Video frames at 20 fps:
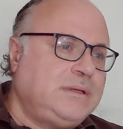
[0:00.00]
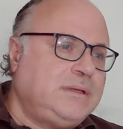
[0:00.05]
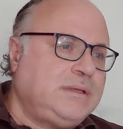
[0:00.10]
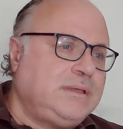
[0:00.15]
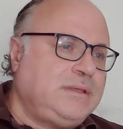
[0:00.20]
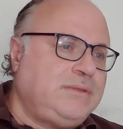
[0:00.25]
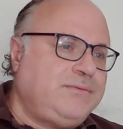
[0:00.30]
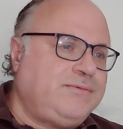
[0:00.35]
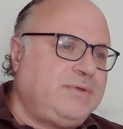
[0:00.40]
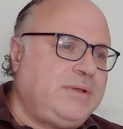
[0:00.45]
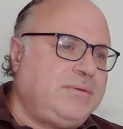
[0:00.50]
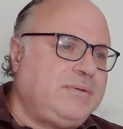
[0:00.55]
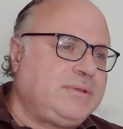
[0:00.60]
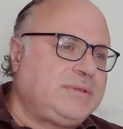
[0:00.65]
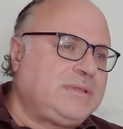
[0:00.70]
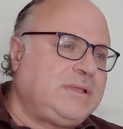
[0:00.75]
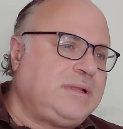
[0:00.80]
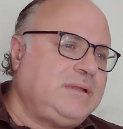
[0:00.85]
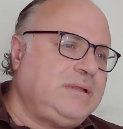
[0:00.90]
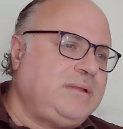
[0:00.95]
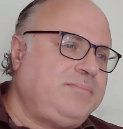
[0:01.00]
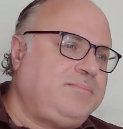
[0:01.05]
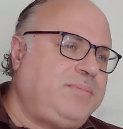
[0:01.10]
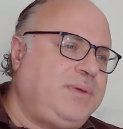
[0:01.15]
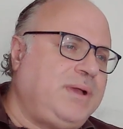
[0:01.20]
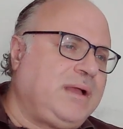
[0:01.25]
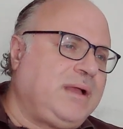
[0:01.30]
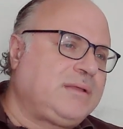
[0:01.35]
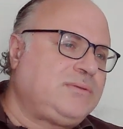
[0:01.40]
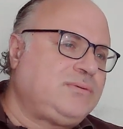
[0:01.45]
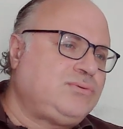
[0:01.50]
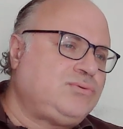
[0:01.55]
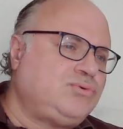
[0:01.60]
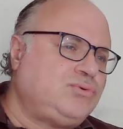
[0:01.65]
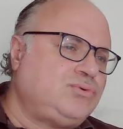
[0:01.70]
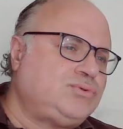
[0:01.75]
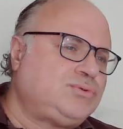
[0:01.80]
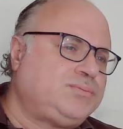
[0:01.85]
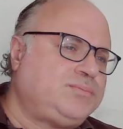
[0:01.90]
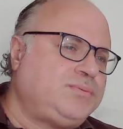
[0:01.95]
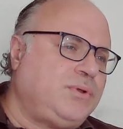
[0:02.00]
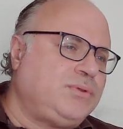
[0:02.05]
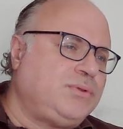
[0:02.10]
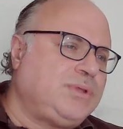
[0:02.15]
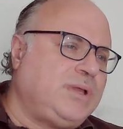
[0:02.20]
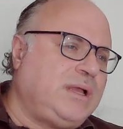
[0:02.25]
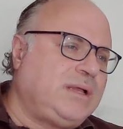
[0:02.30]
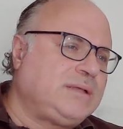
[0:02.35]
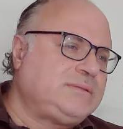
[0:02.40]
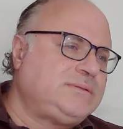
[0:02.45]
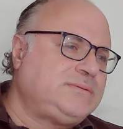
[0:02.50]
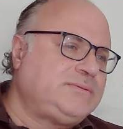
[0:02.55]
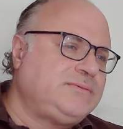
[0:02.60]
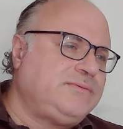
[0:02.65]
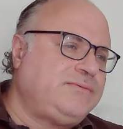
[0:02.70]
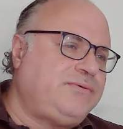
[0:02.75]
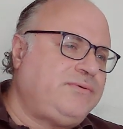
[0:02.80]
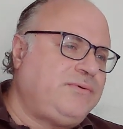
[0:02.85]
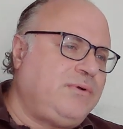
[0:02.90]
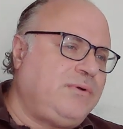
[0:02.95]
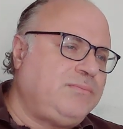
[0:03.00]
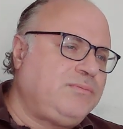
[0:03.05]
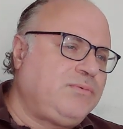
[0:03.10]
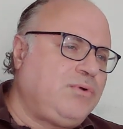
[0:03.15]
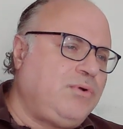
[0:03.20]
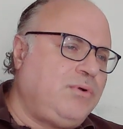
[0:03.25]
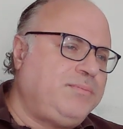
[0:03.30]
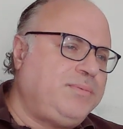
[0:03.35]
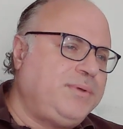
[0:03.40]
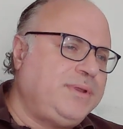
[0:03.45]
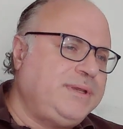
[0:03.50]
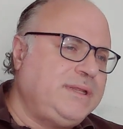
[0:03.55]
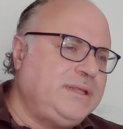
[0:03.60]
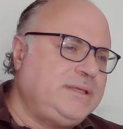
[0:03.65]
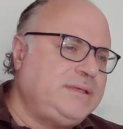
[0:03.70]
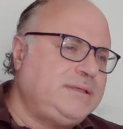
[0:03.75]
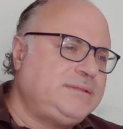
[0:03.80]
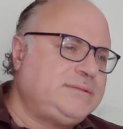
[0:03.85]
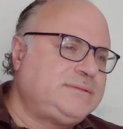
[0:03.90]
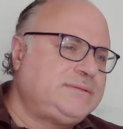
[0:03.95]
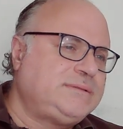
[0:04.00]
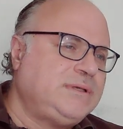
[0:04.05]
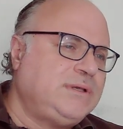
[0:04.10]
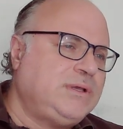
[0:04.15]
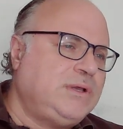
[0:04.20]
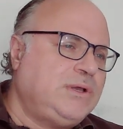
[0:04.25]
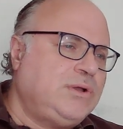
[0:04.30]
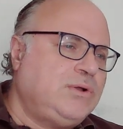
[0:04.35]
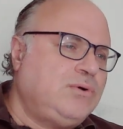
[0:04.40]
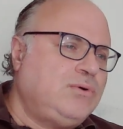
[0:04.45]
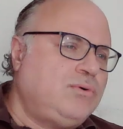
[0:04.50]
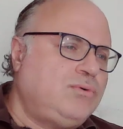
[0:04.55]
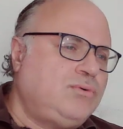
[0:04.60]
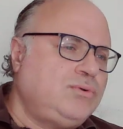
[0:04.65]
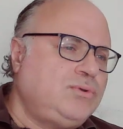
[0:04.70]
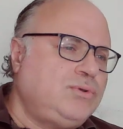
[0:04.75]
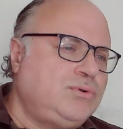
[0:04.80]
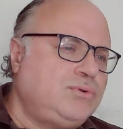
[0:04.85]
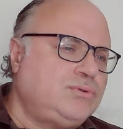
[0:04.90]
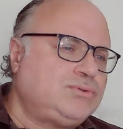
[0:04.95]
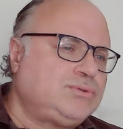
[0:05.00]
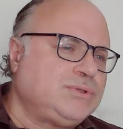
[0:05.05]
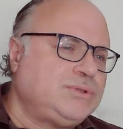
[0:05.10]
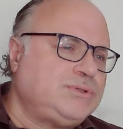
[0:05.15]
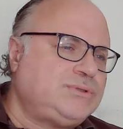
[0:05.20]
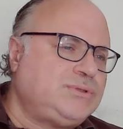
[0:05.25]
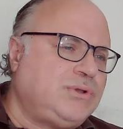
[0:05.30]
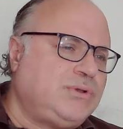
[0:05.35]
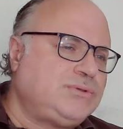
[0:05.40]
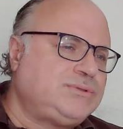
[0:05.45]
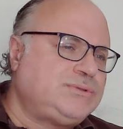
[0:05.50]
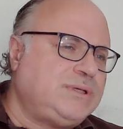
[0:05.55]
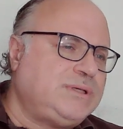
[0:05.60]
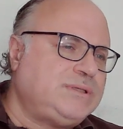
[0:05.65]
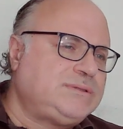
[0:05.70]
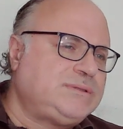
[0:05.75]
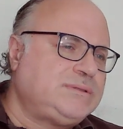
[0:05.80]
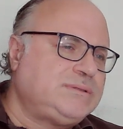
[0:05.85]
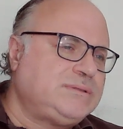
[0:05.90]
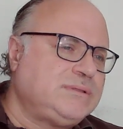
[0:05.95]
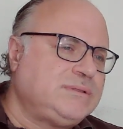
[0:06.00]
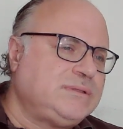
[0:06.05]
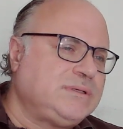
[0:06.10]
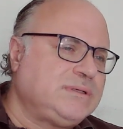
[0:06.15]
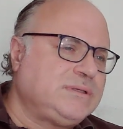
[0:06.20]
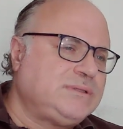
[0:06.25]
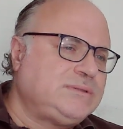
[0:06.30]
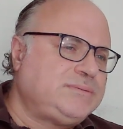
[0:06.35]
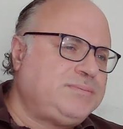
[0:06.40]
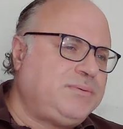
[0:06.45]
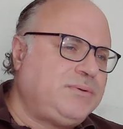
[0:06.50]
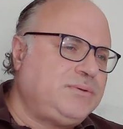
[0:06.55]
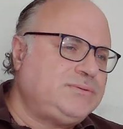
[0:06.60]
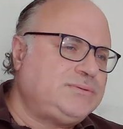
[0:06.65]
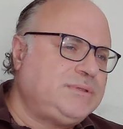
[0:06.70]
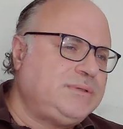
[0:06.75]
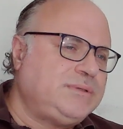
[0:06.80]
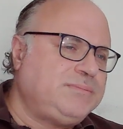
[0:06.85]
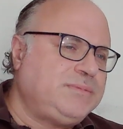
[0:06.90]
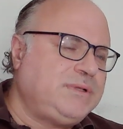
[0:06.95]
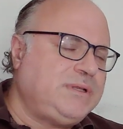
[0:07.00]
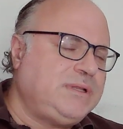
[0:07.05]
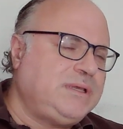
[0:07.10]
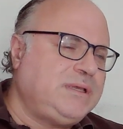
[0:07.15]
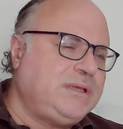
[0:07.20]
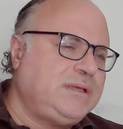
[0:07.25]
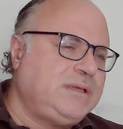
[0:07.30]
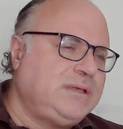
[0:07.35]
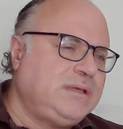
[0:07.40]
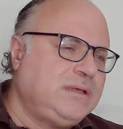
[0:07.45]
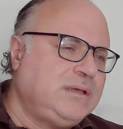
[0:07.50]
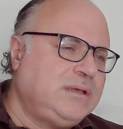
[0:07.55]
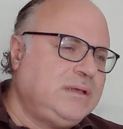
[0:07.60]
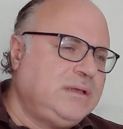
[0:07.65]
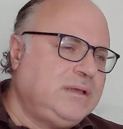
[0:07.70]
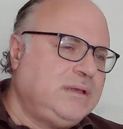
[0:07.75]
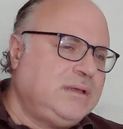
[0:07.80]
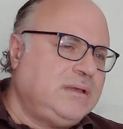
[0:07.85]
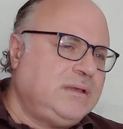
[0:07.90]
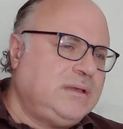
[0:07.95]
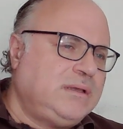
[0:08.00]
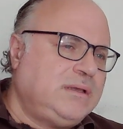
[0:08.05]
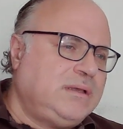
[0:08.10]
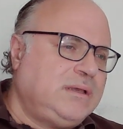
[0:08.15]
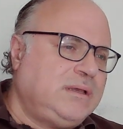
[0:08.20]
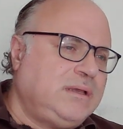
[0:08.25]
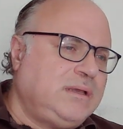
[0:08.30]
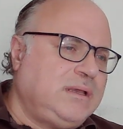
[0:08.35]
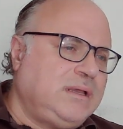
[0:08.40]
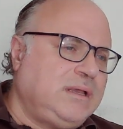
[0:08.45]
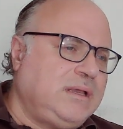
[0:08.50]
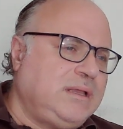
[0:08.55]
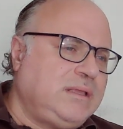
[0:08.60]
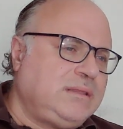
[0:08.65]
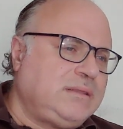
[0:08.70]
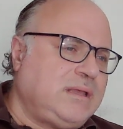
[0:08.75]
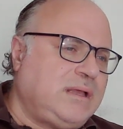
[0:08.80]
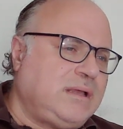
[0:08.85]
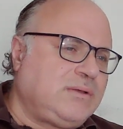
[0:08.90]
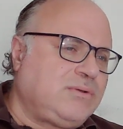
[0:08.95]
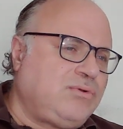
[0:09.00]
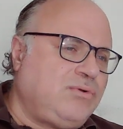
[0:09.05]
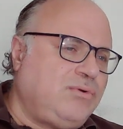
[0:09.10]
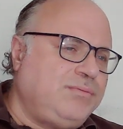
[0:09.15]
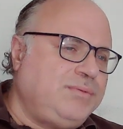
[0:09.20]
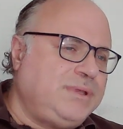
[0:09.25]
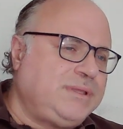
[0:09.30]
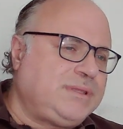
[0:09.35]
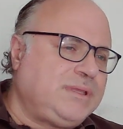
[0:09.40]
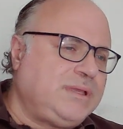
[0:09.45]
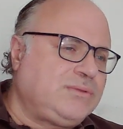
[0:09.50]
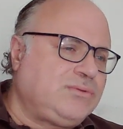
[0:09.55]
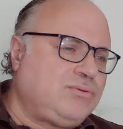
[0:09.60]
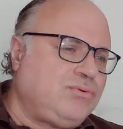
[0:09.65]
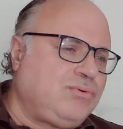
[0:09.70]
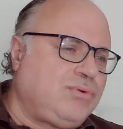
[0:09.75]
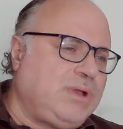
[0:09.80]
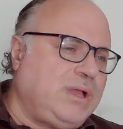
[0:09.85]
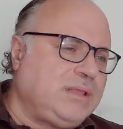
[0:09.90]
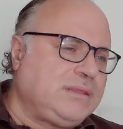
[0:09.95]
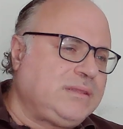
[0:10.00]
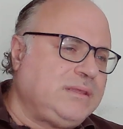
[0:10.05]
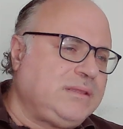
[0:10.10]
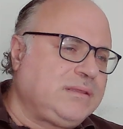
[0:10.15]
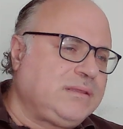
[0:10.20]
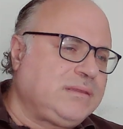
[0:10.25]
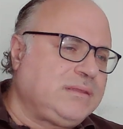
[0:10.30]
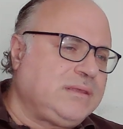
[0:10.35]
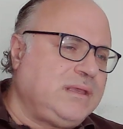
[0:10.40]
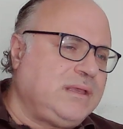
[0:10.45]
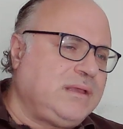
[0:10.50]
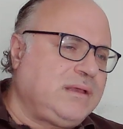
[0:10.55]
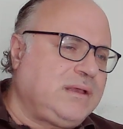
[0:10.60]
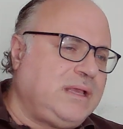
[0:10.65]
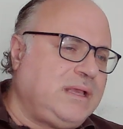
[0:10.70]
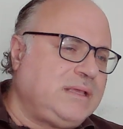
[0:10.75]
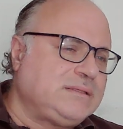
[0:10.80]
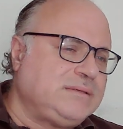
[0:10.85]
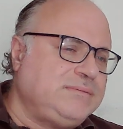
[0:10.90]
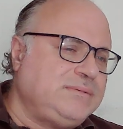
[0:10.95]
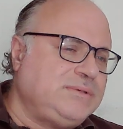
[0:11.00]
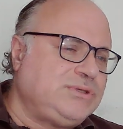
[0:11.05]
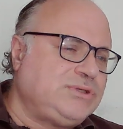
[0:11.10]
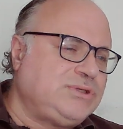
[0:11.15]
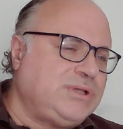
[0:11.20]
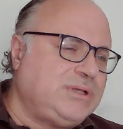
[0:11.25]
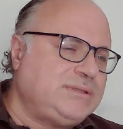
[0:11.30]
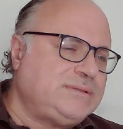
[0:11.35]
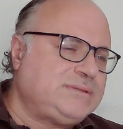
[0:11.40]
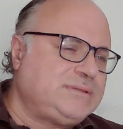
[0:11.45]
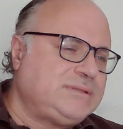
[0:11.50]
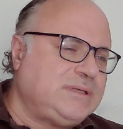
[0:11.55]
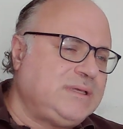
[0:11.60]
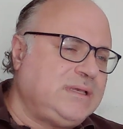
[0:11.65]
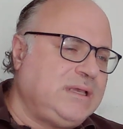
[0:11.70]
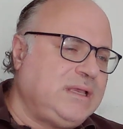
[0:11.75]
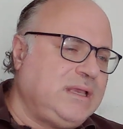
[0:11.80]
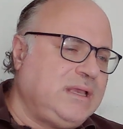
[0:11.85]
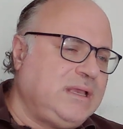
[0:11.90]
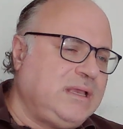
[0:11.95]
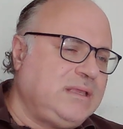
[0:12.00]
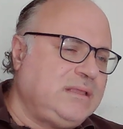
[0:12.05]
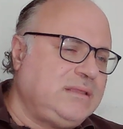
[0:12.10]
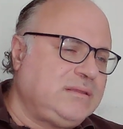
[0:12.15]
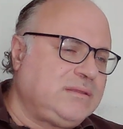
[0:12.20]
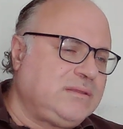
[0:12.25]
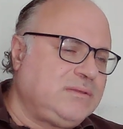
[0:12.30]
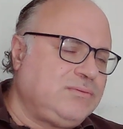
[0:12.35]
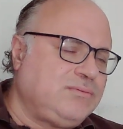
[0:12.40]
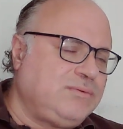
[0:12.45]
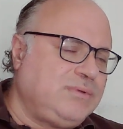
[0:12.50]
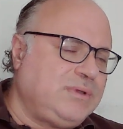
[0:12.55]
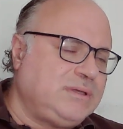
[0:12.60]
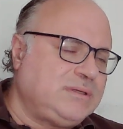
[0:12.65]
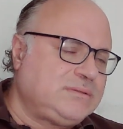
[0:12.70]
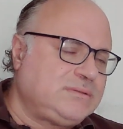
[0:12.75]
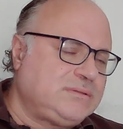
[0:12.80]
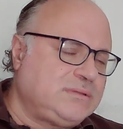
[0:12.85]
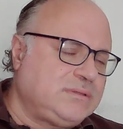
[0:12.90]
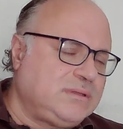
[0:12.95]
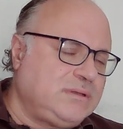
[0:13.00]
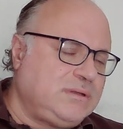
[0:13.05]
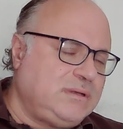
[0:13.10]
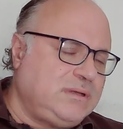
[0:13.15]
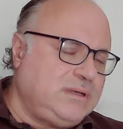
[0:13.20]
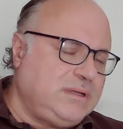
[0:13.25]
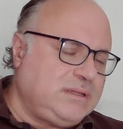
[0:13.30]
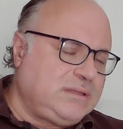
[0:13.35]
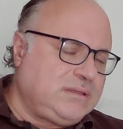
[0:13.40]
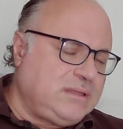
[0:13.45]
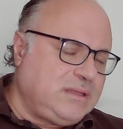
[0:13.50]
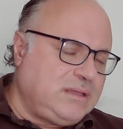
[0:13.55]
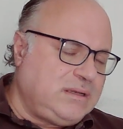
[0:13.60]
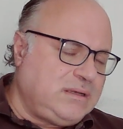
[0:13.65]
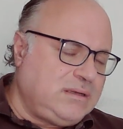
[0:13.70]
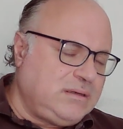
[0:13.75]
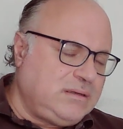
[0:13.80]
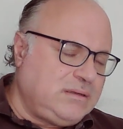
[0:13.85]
environmental impact, choose products from companies who use resources responsibly and are committed to cutting their gas emissions and waste retail